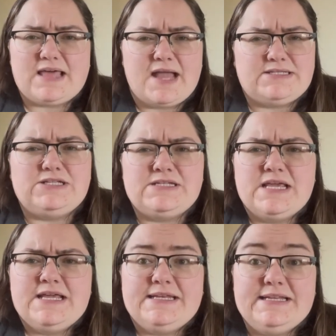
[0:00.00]
that I did
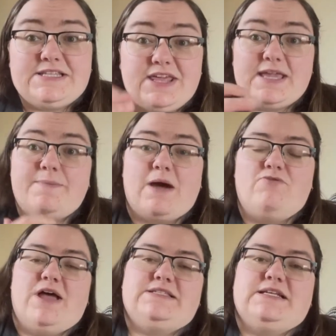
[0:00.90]
need to think about rest.